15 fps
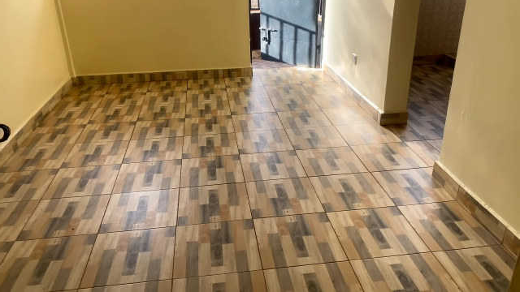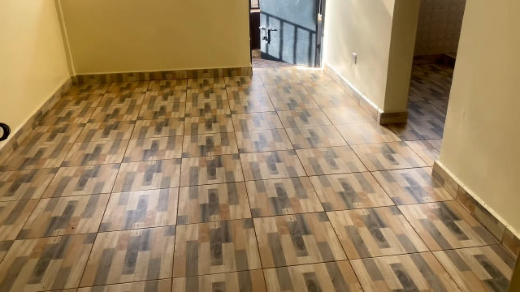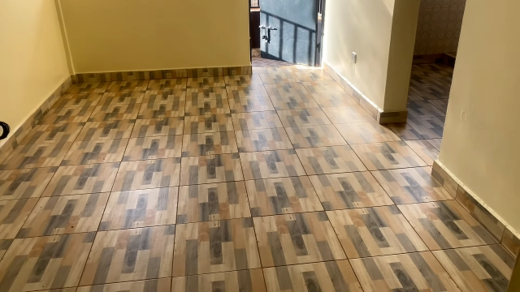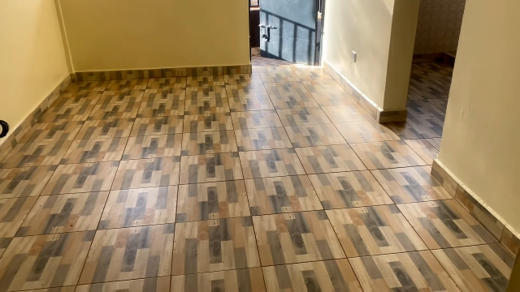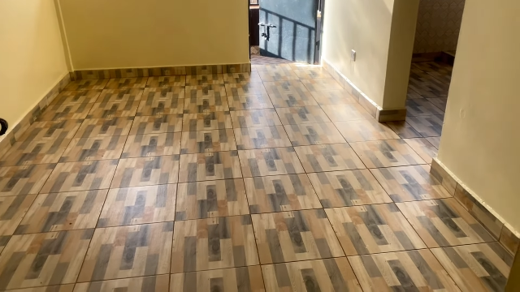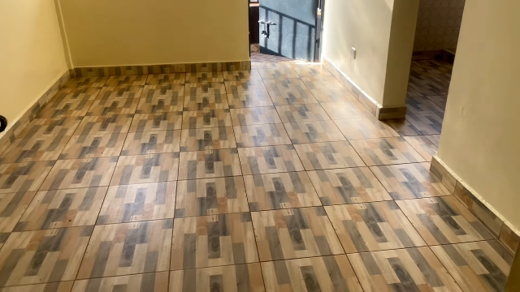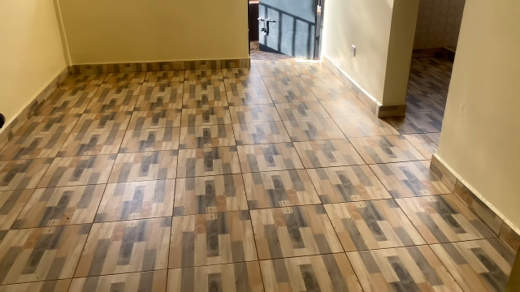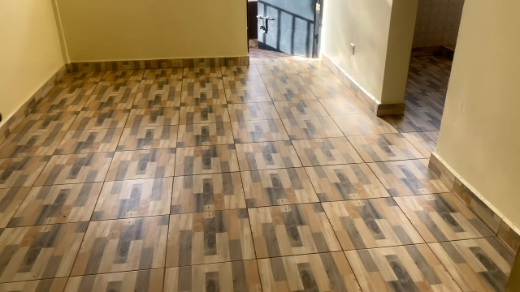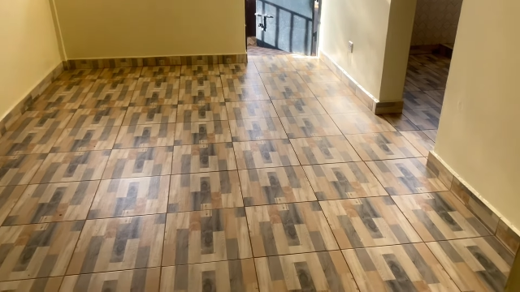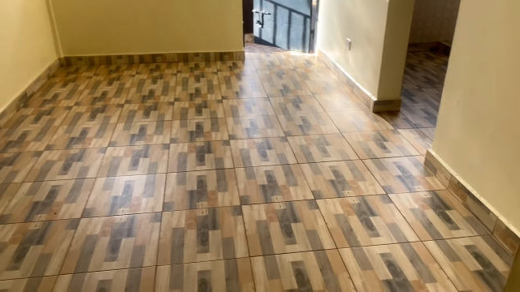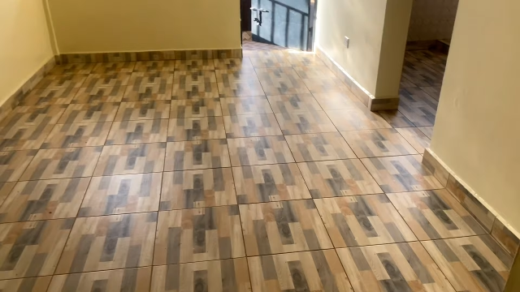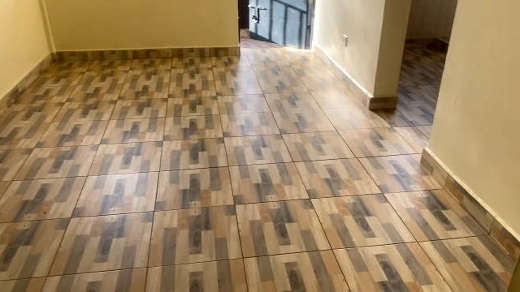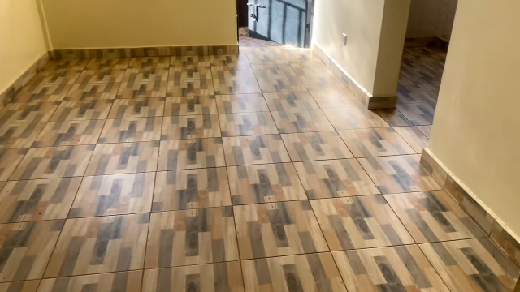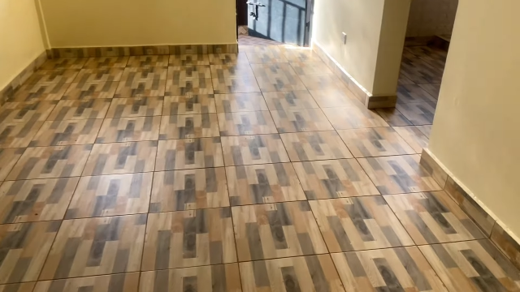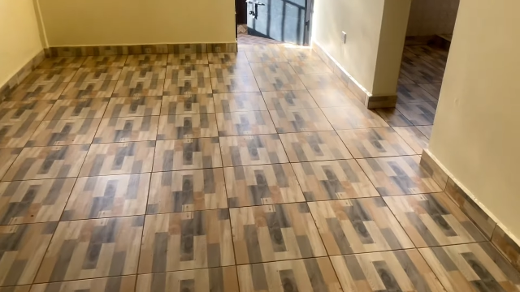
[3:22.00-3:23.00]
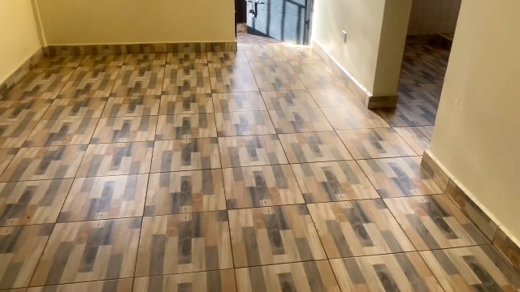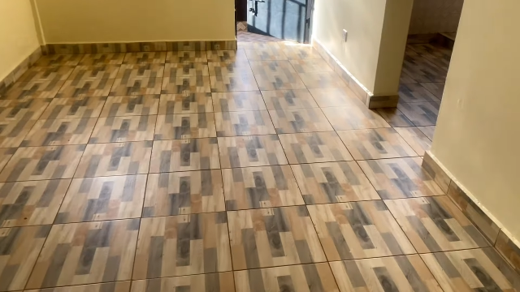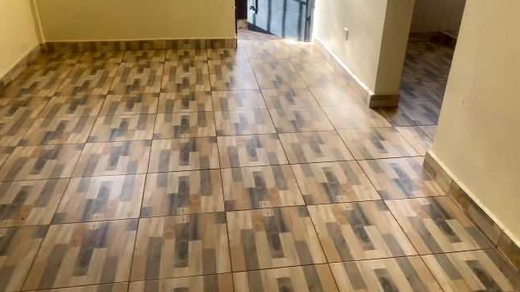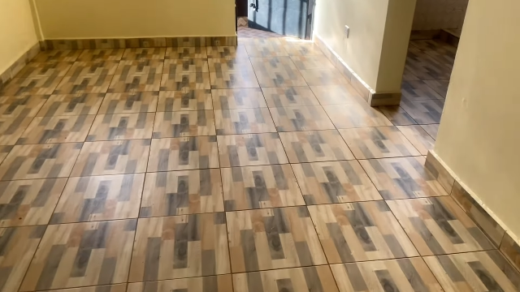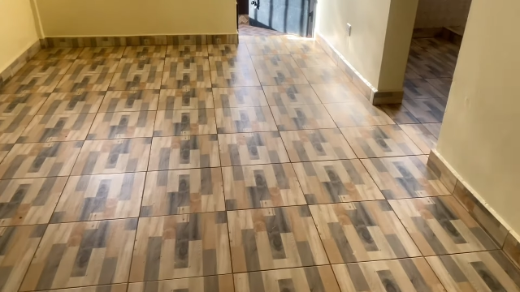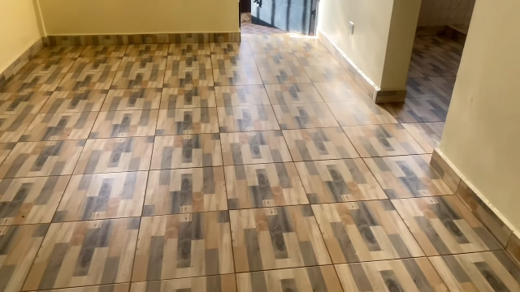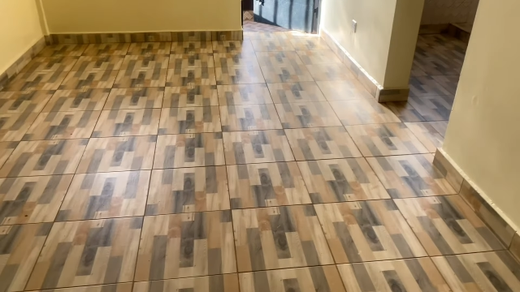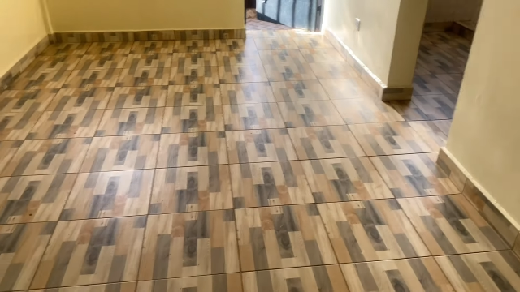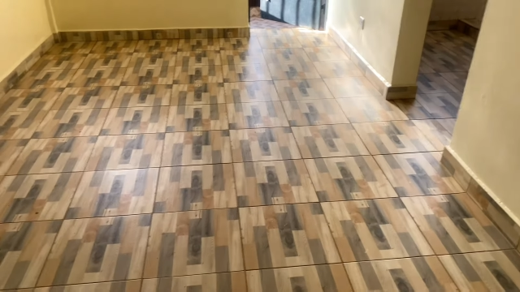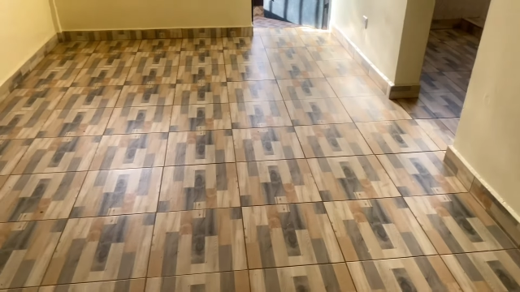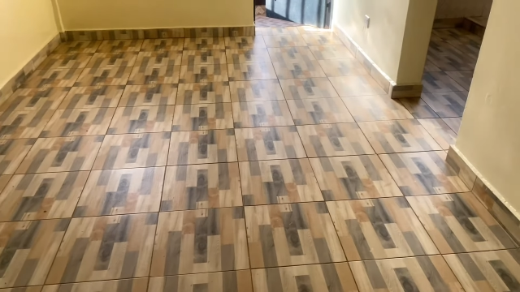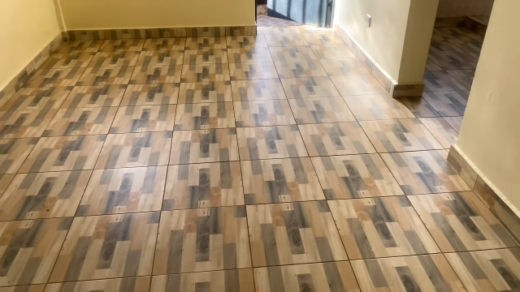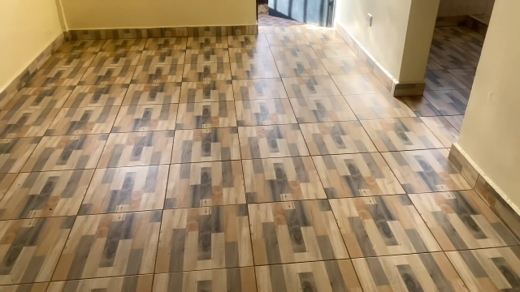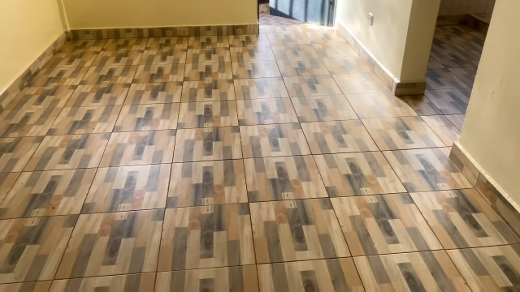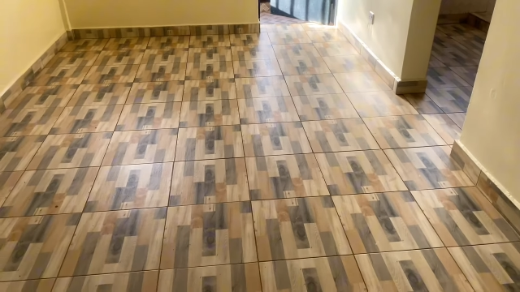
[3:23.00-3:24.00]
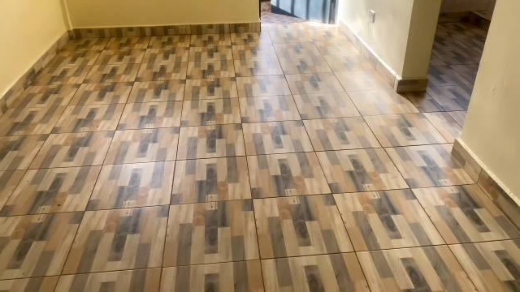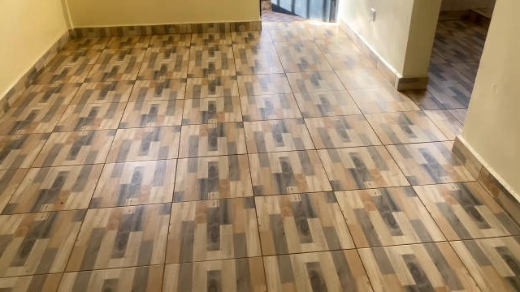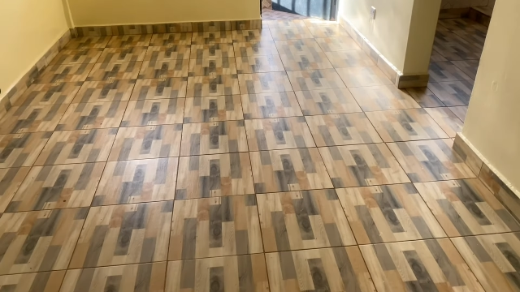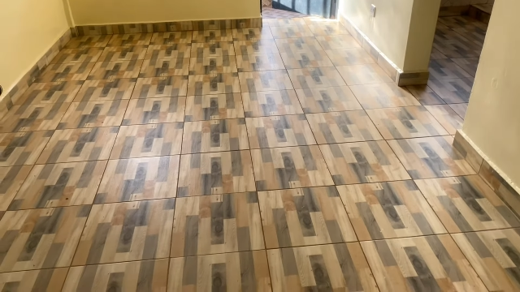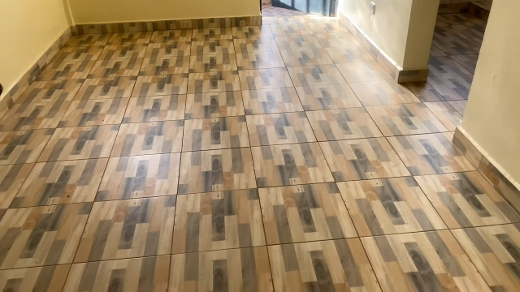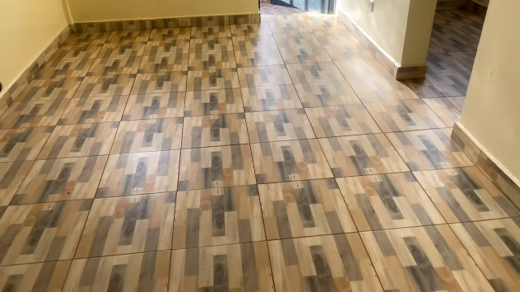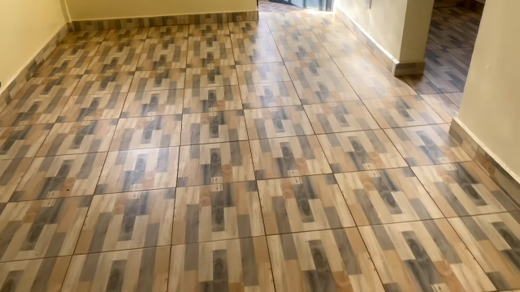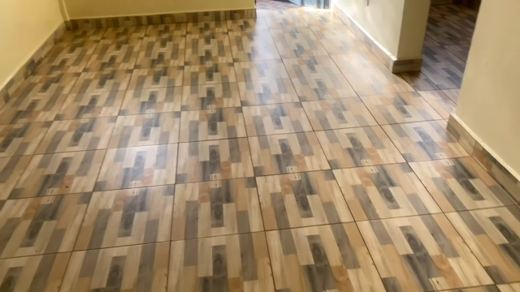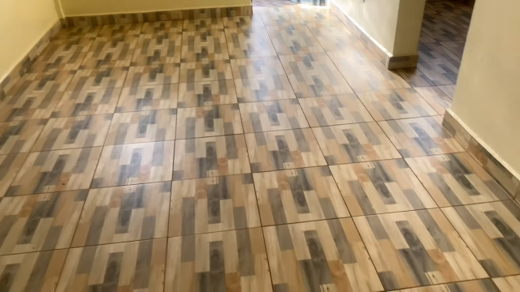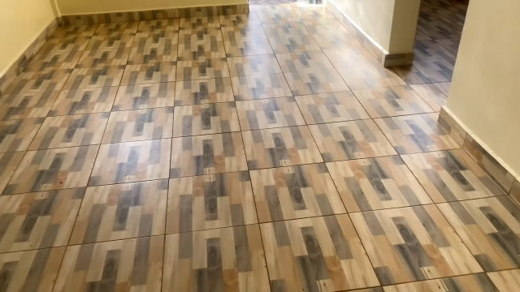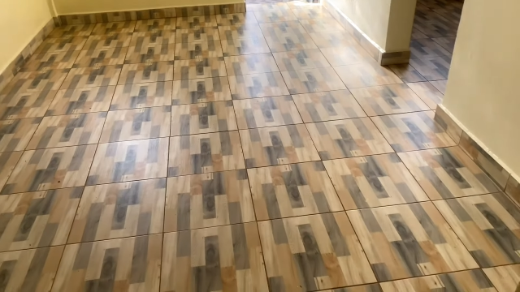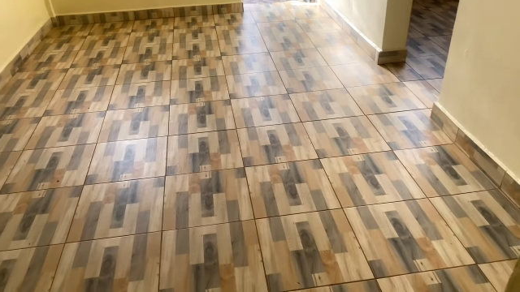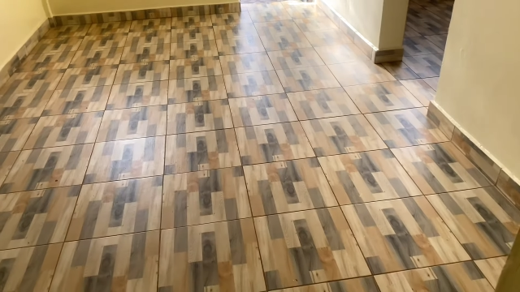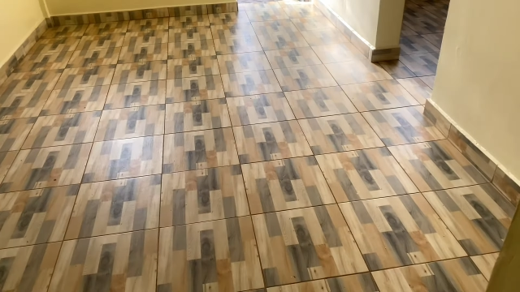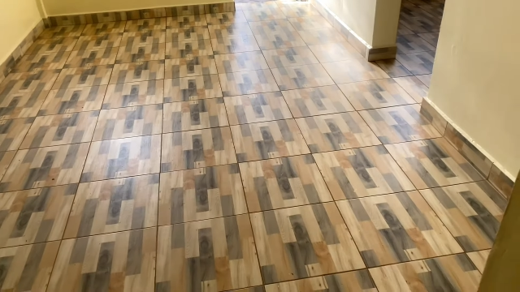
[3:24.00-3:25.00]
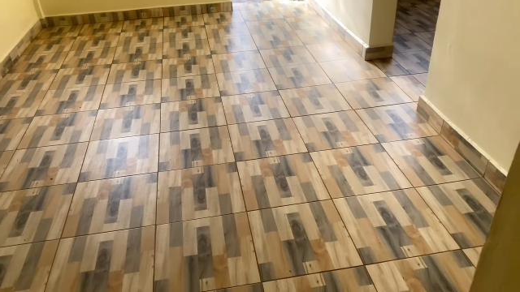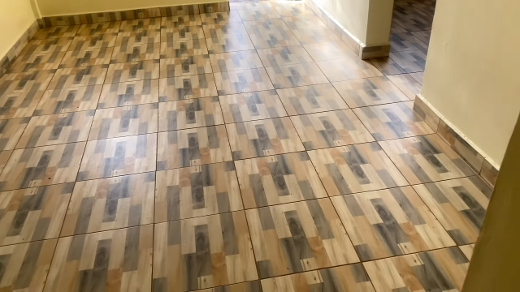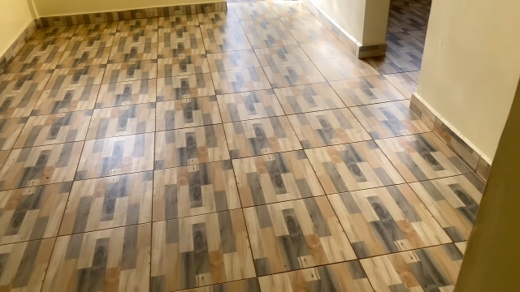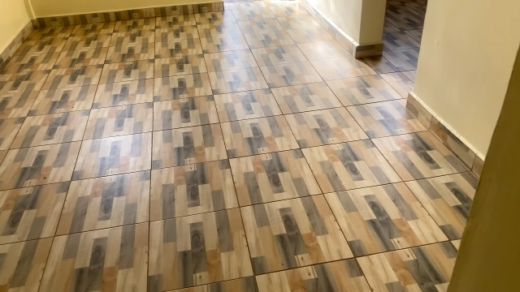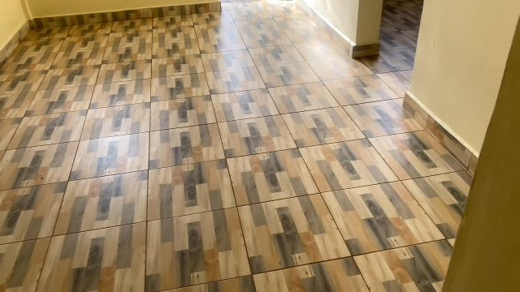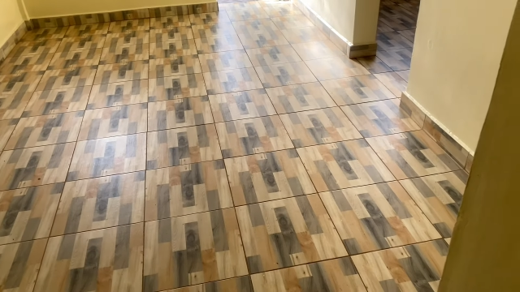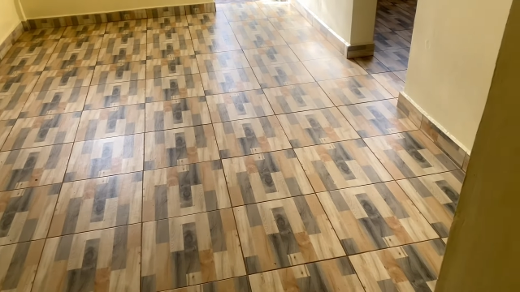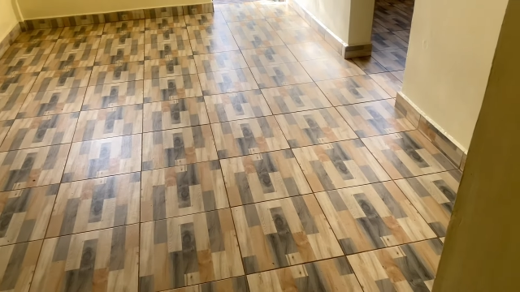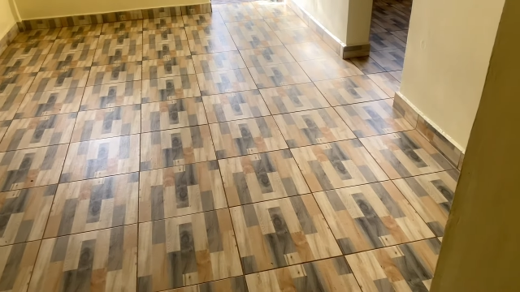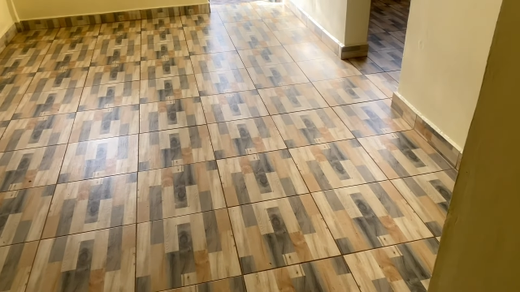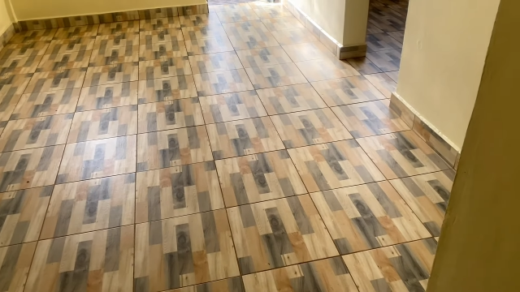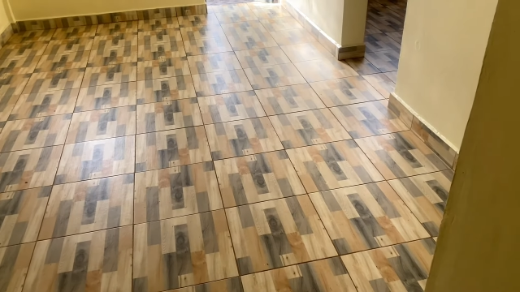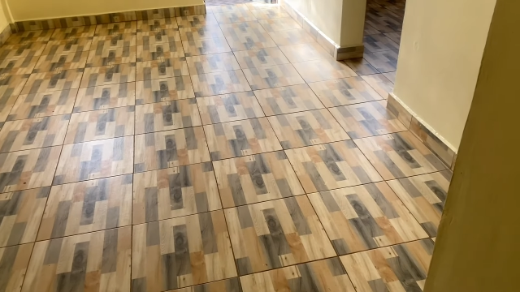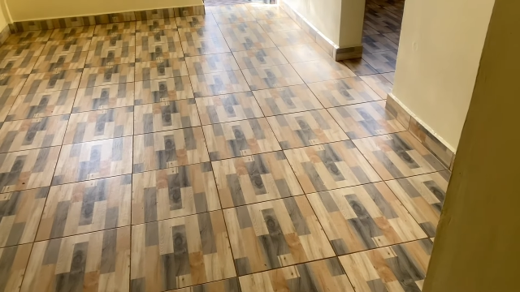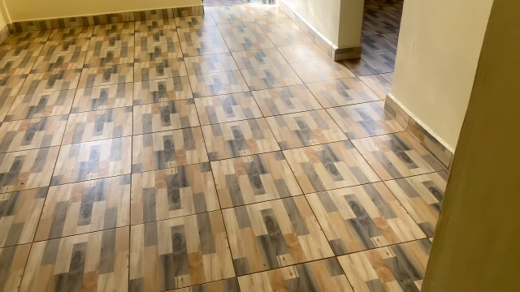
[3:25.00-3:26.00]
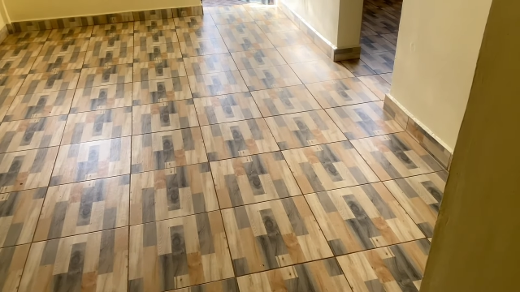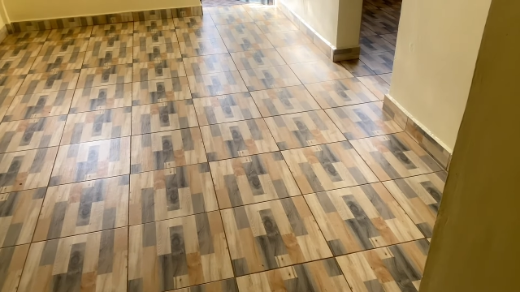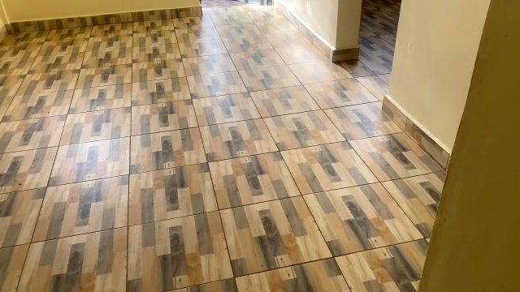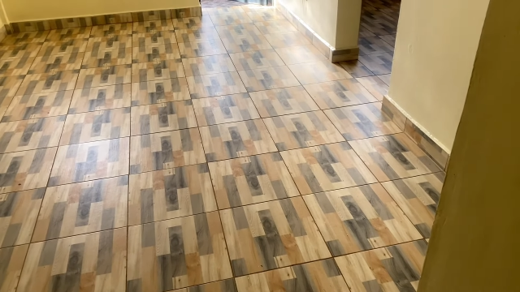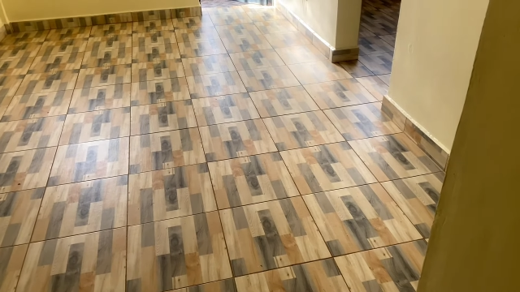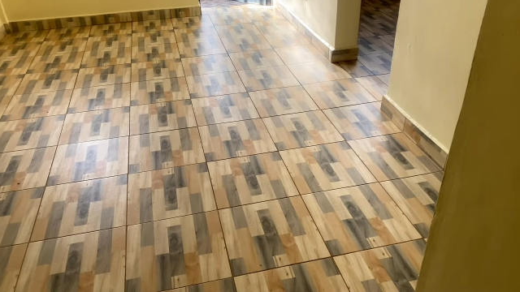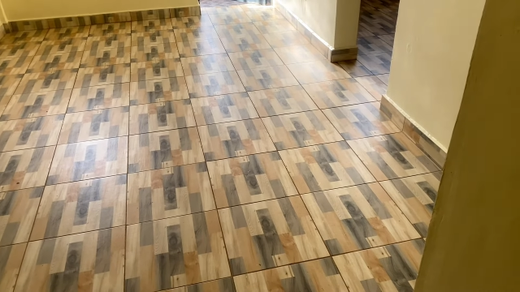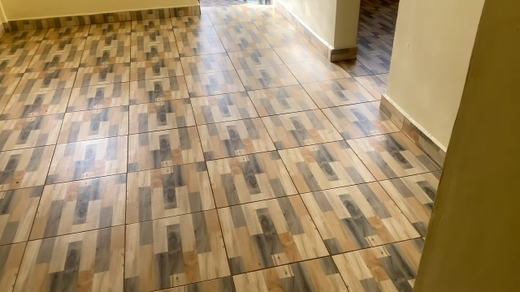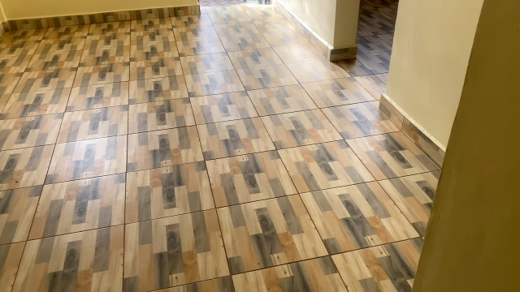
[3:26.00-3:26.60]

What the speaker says: (no speaker visible)